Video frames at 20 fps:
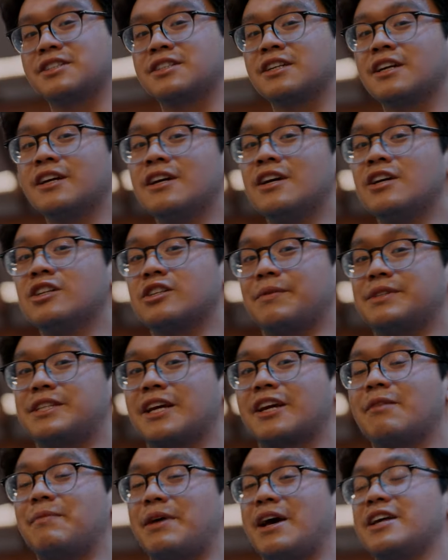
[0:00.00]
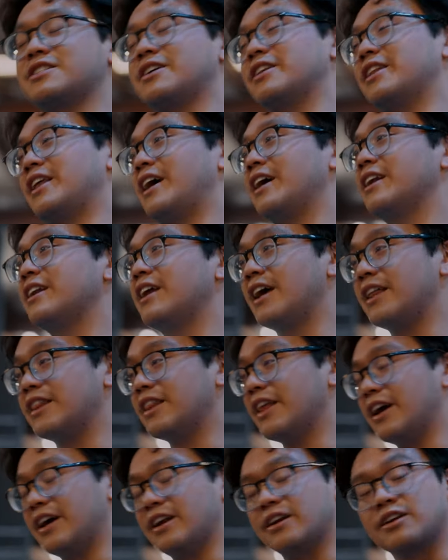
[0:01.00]
So I'm gonna take commands on that and
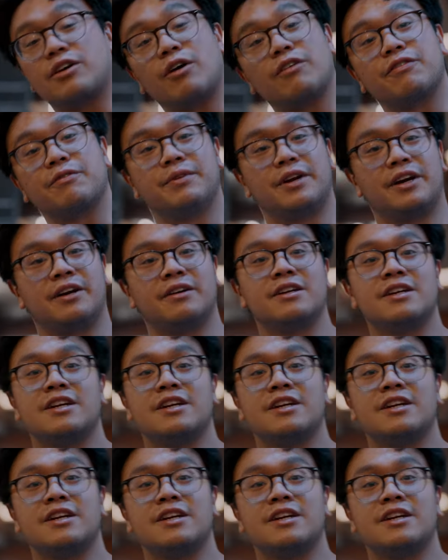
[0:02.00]
then go from there.